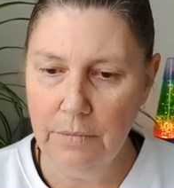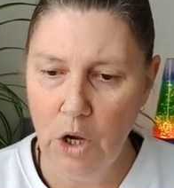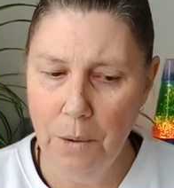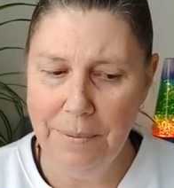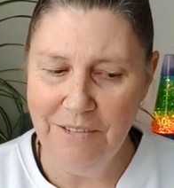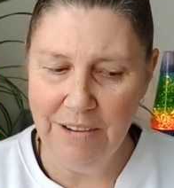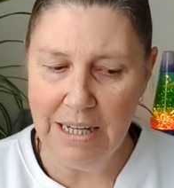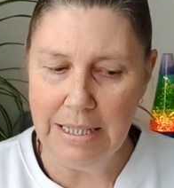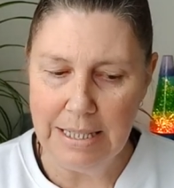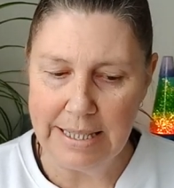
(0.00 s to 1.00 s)
Could be
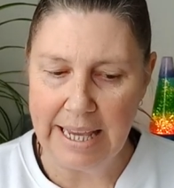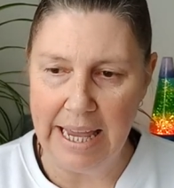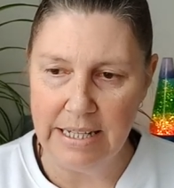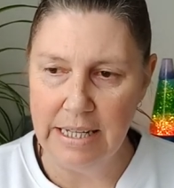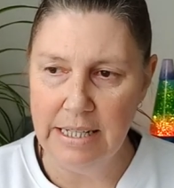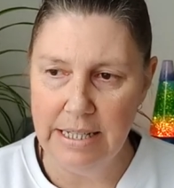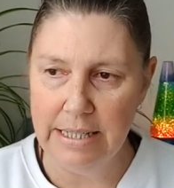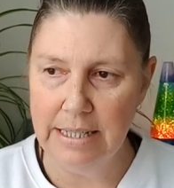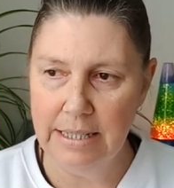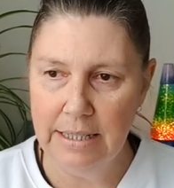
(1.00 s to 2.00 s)
feeling scattered.
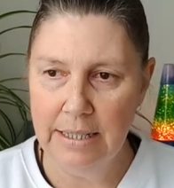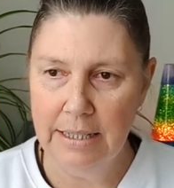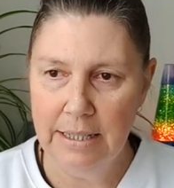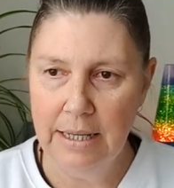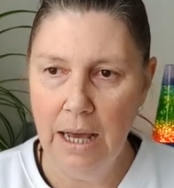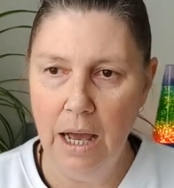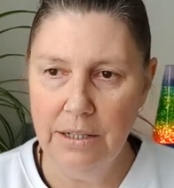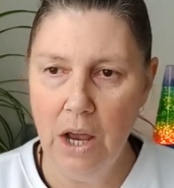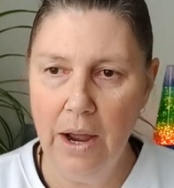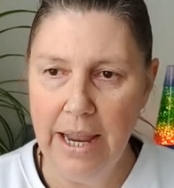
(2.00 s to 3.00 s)
I,
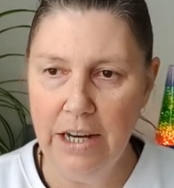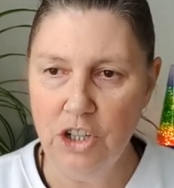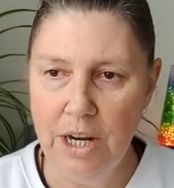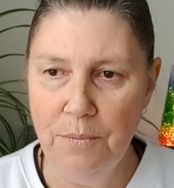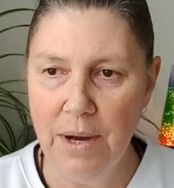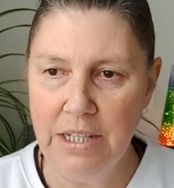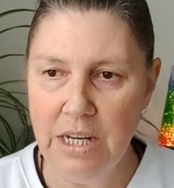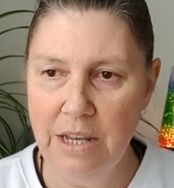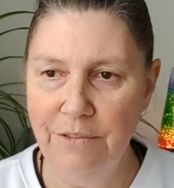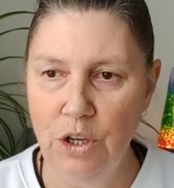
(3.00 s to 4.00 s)
I actually wonder
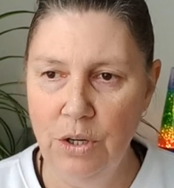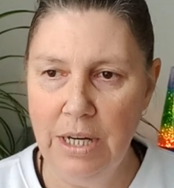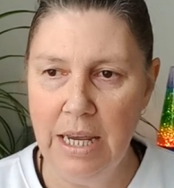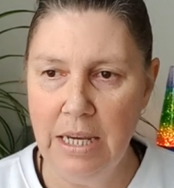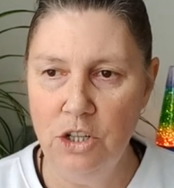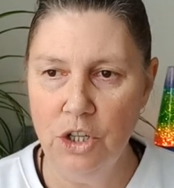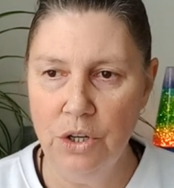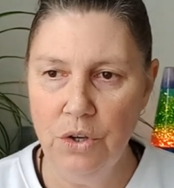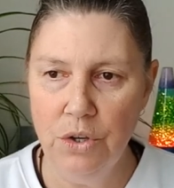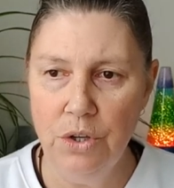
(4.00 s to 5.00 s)
if you need
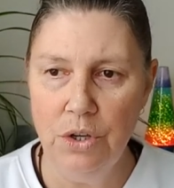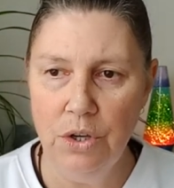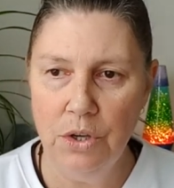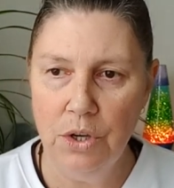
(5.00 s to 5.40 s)
to